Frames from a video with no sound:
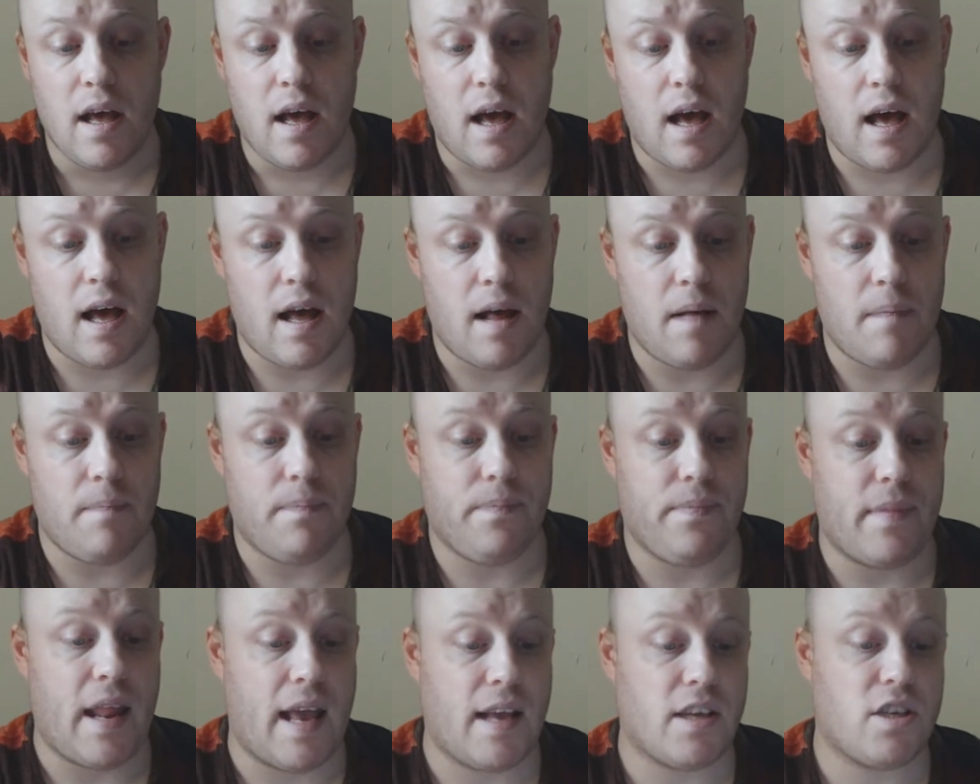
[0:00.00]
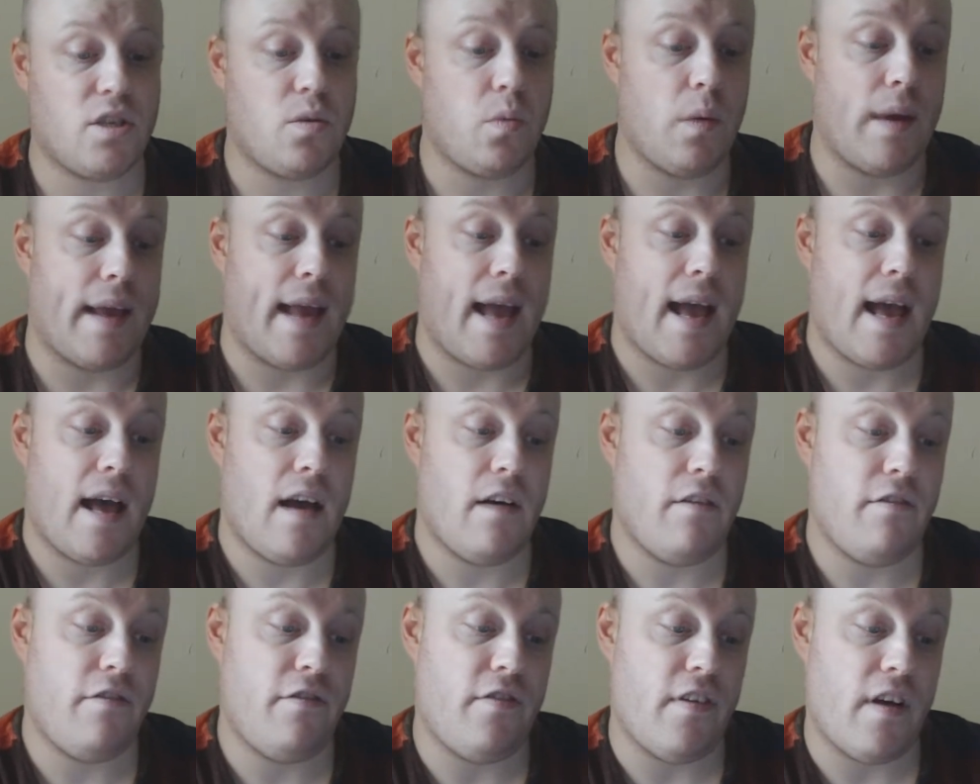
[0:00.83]
Next we
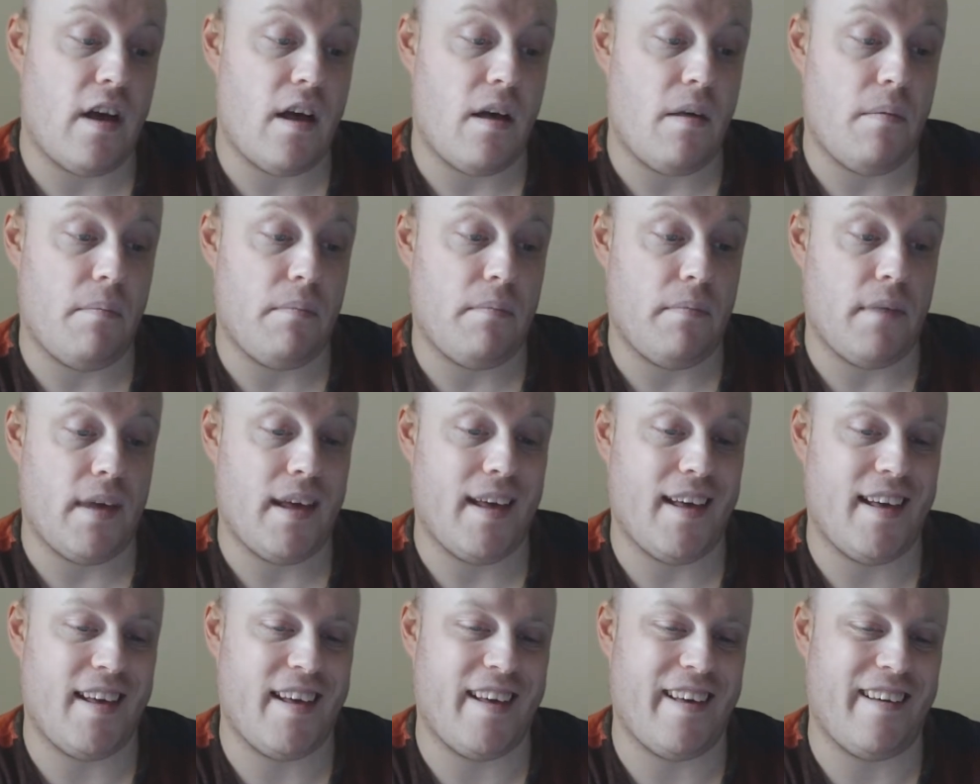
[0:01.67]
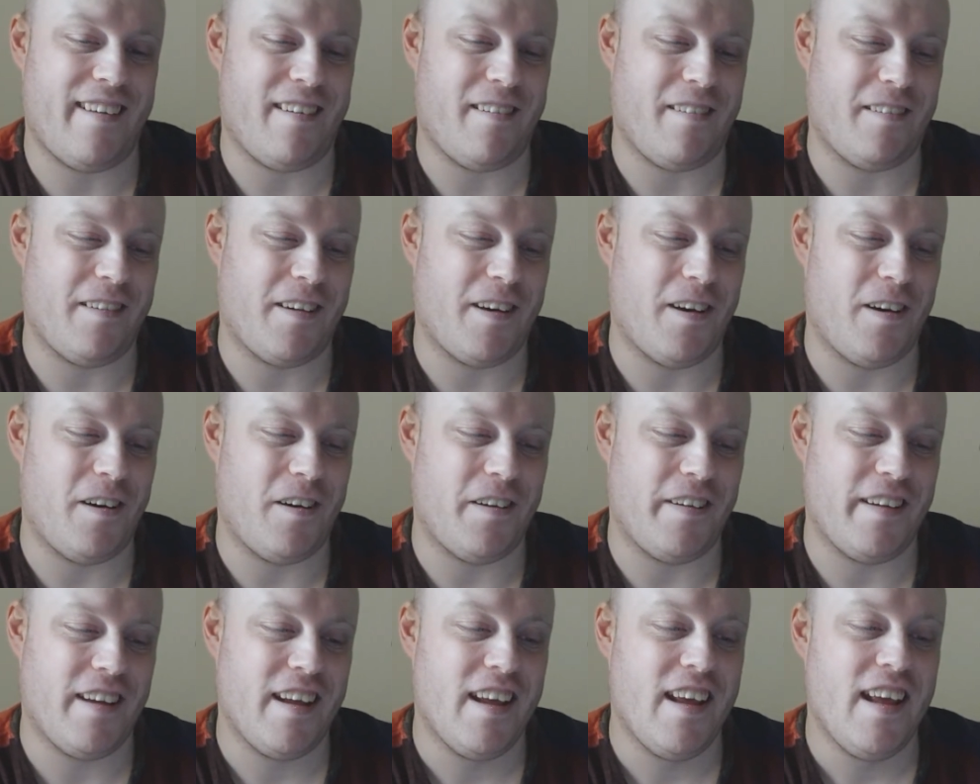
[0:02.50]
have oh
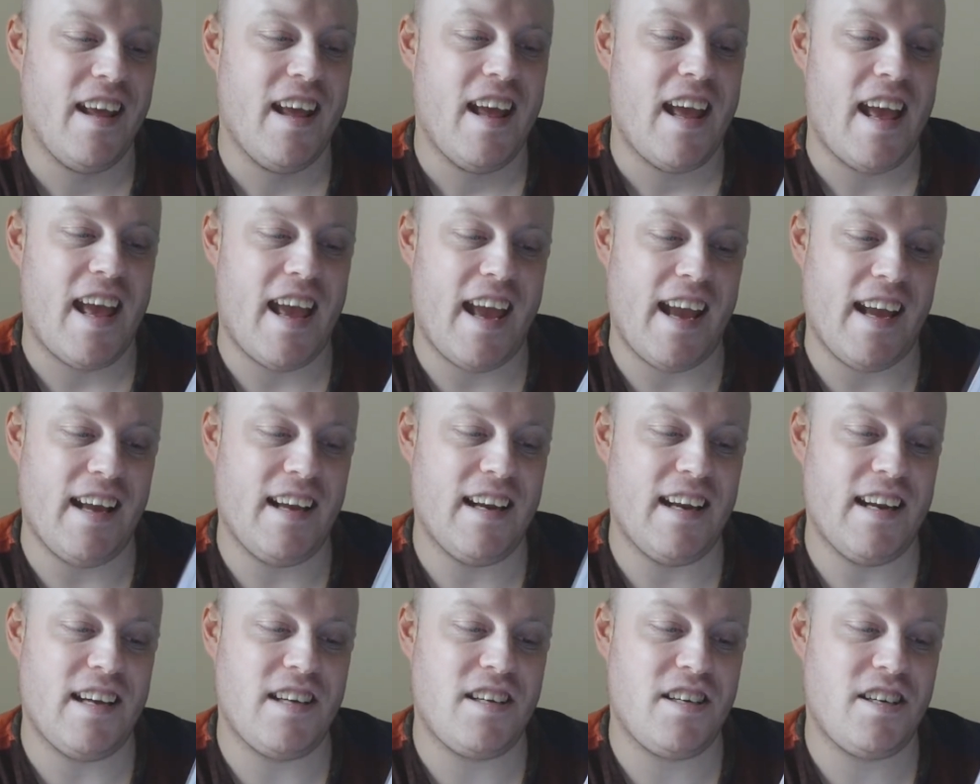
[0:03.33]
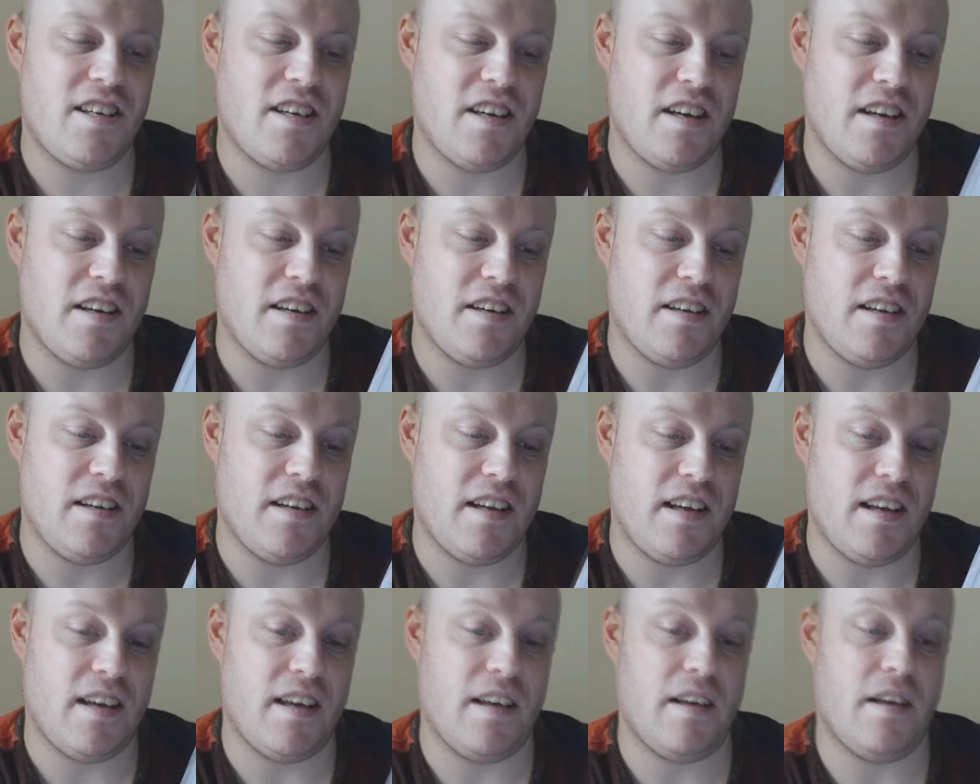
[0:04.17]
god, English,
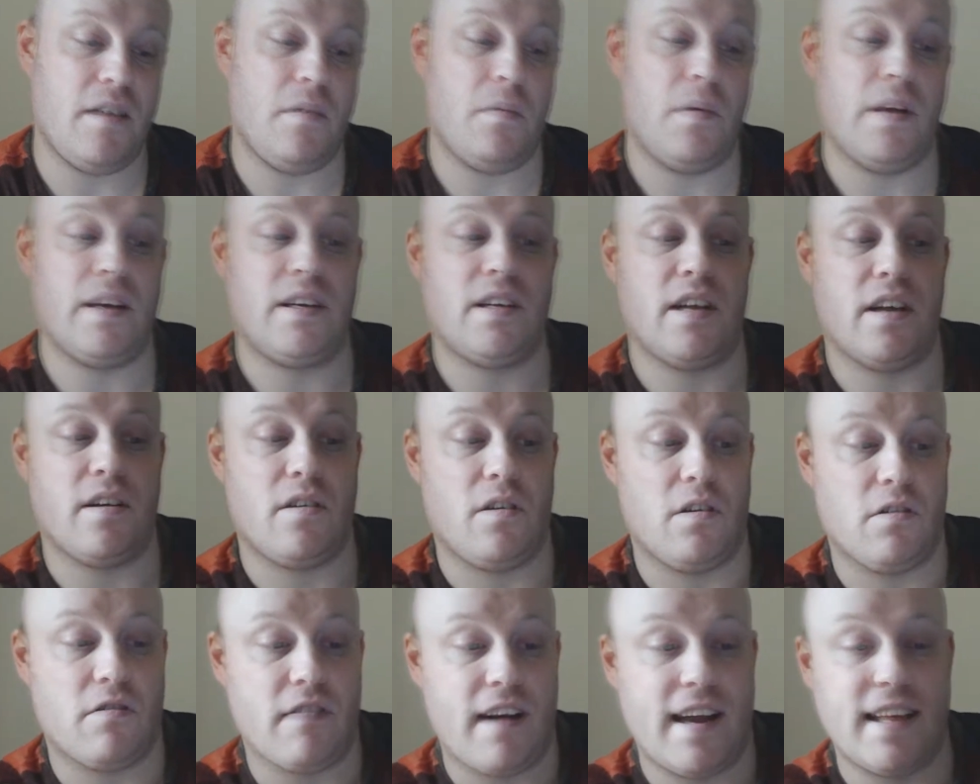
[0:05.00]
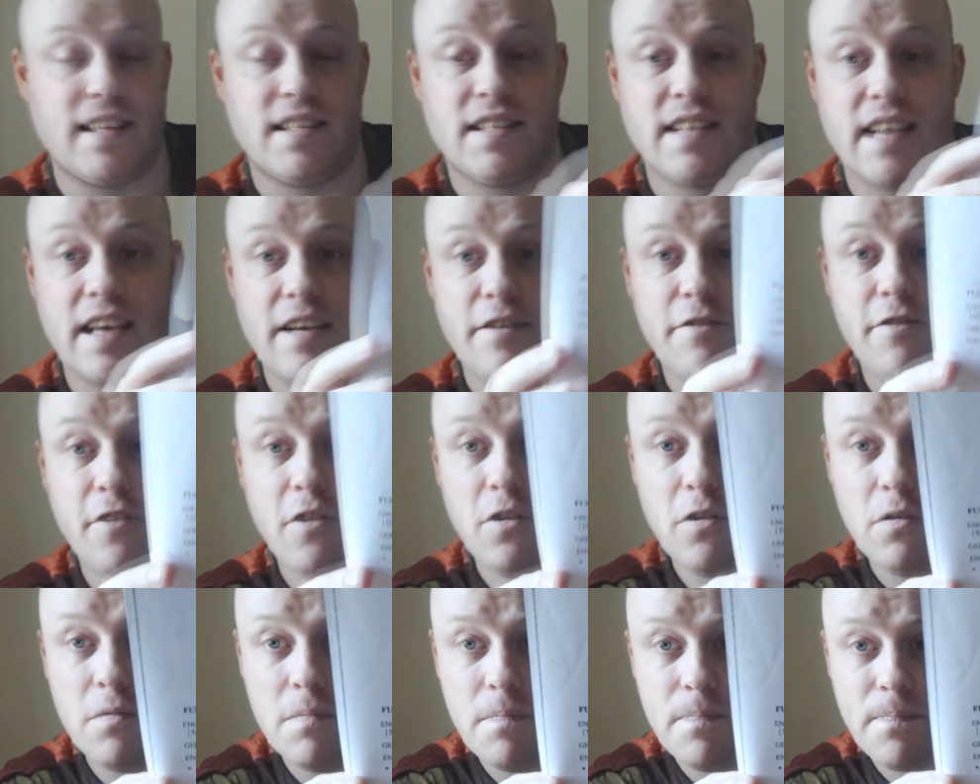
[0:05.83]
which I got grade C
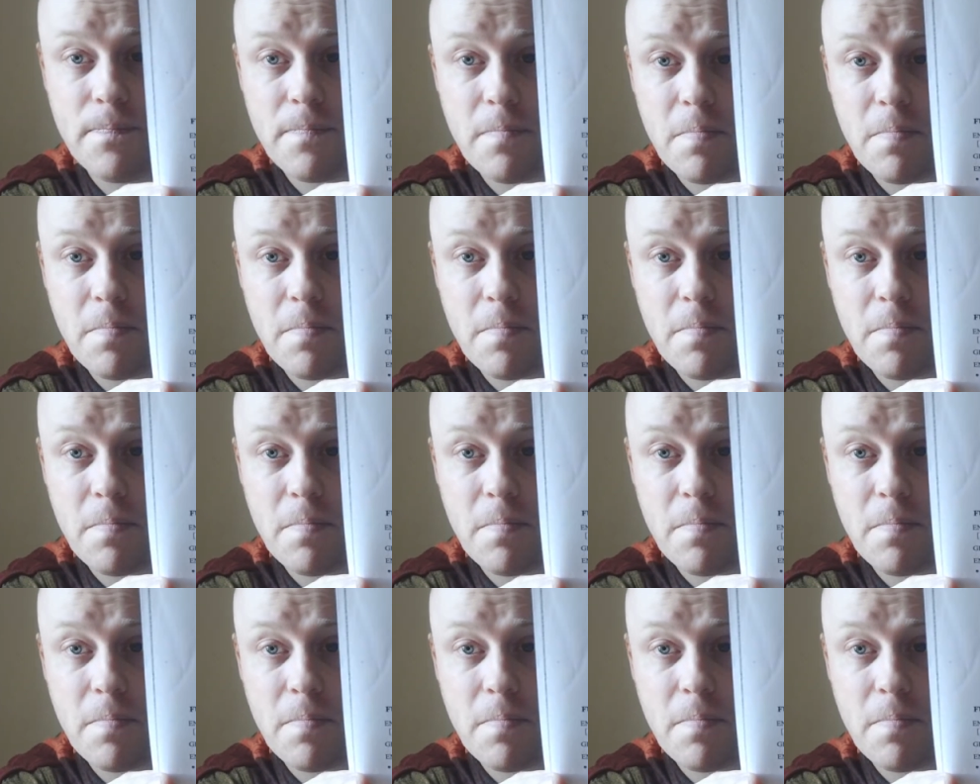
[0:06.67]
for.